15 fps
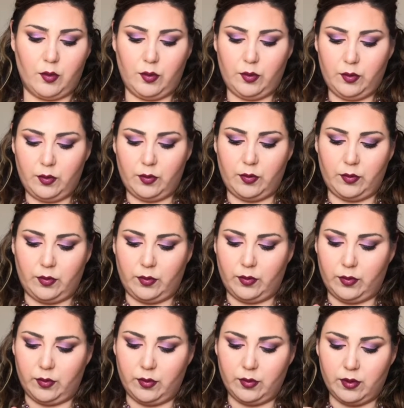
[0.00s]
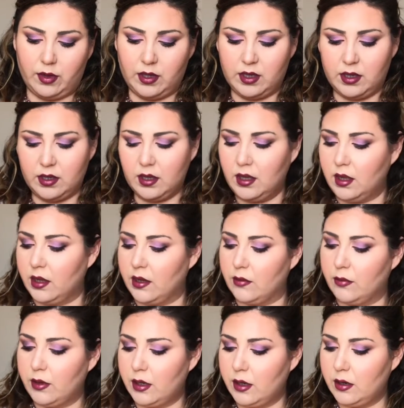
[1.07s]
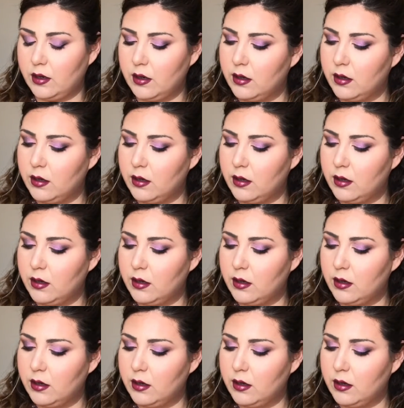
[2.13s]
Ooh, is this a liquid?